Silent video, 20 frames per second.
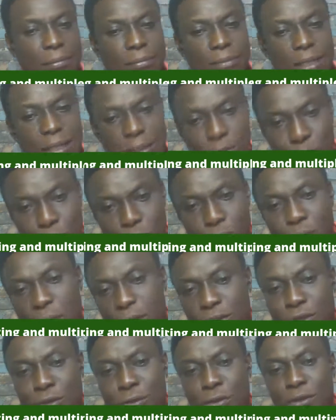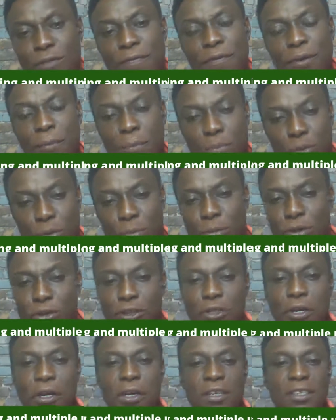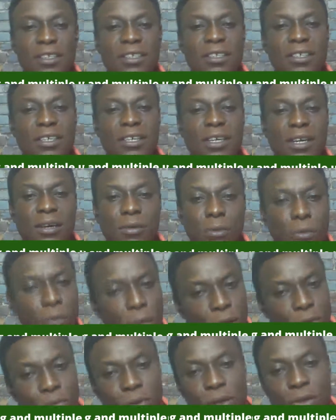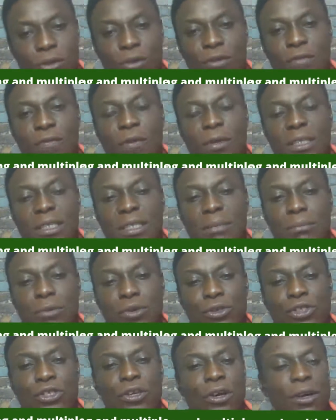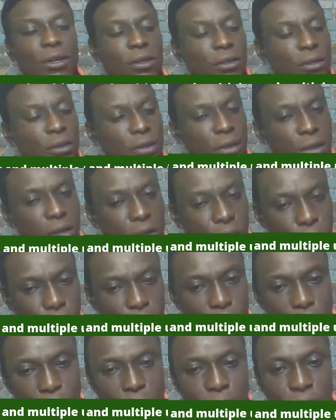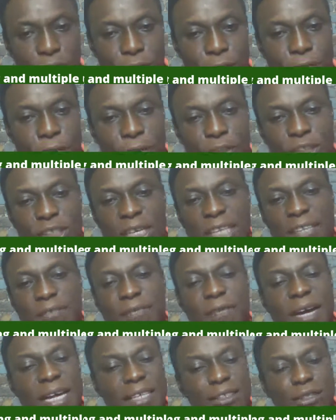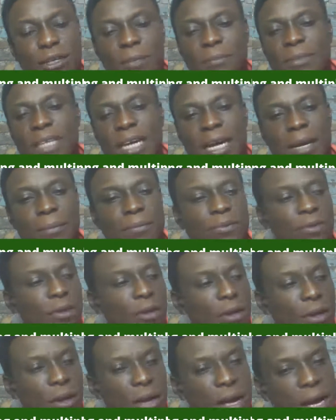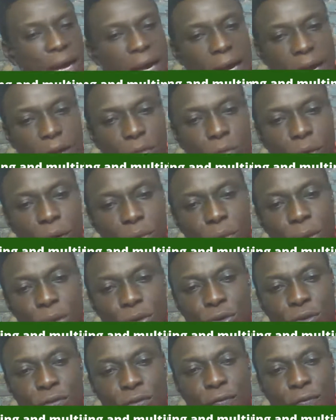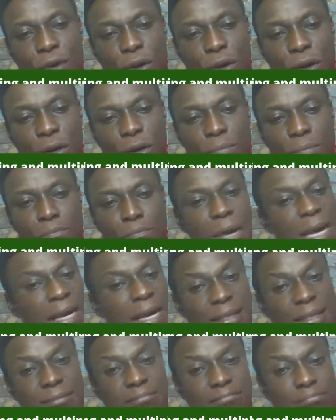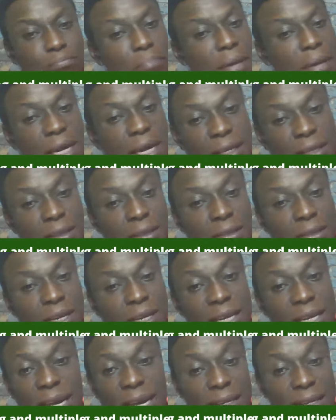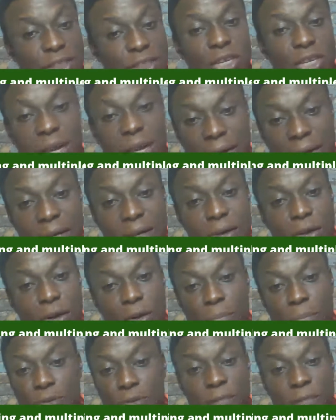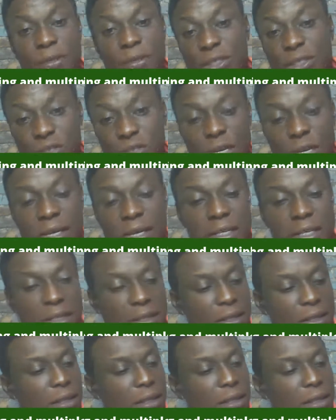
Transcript: It's what we use for promotion, what we use for demotion, what we use for transfer sometimes, what we use for gain sharing or profit sharing,